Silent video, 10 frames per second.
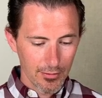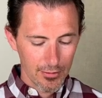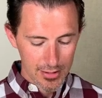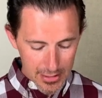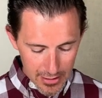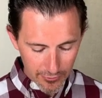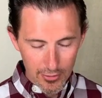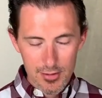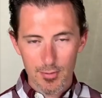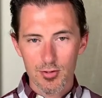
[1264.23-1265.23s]
There's a
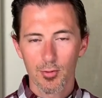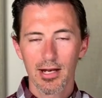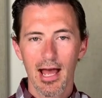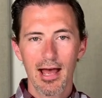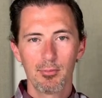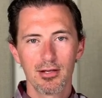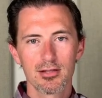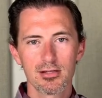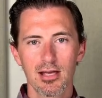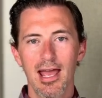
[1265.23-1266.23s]
difference between
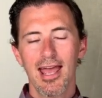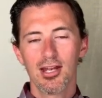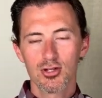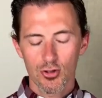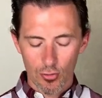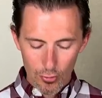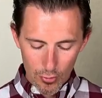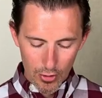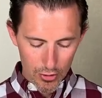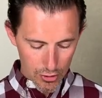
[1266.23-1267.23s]
happiness and
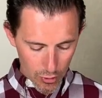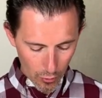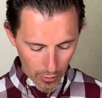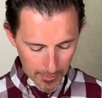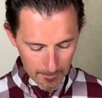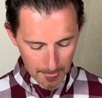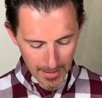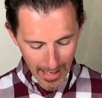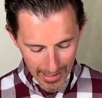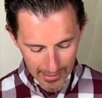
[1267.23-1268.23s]
true joy.
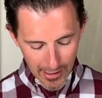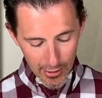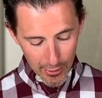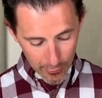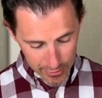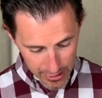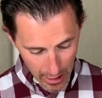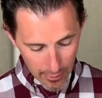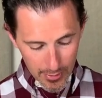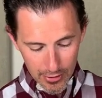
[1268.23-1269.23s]
And
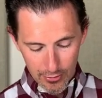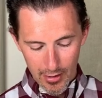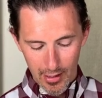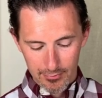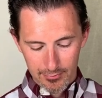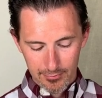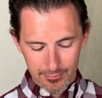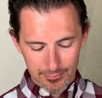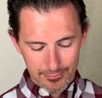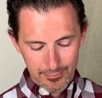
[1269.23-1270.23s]
Solomon knew that.
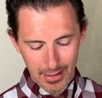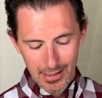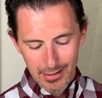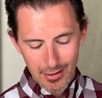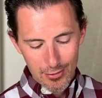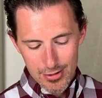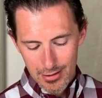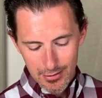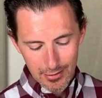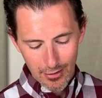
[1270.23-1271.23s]
And he knows
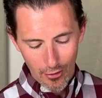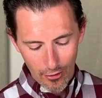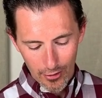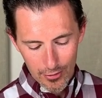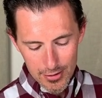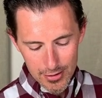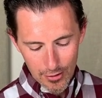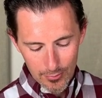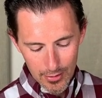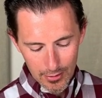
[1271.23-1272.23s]
it. The heart knows its
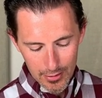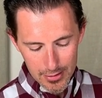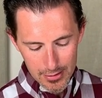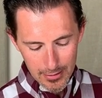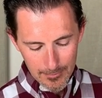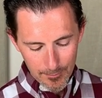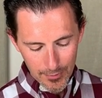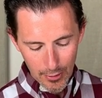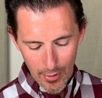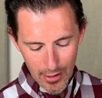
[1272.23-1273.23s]
own bitterness.
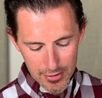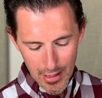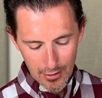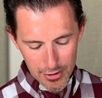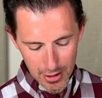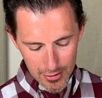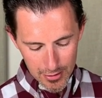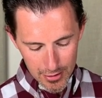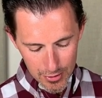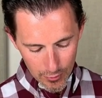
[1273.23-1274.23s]
No outsider shares in
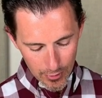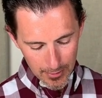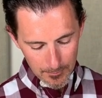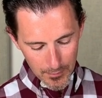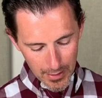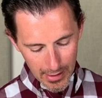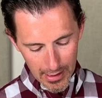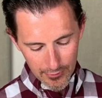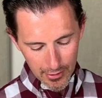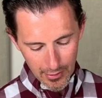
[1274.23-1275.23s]
its joy.
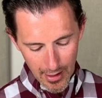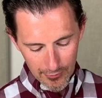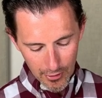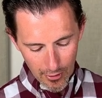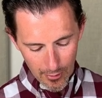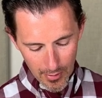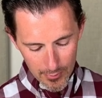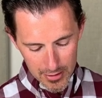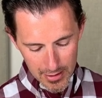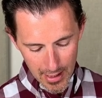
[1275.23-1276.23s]
Even in laughter, a heart may
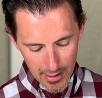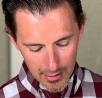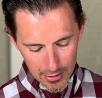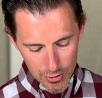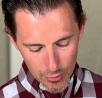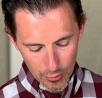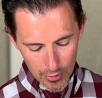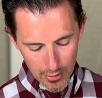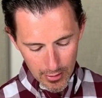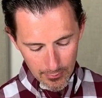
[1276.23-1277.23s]
be sad, and
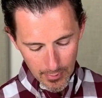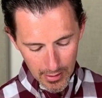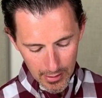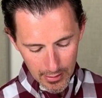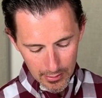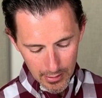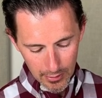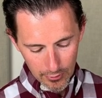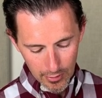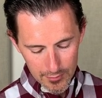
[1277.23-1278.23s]
joy may end
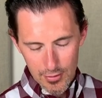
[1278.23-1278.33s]
in grief.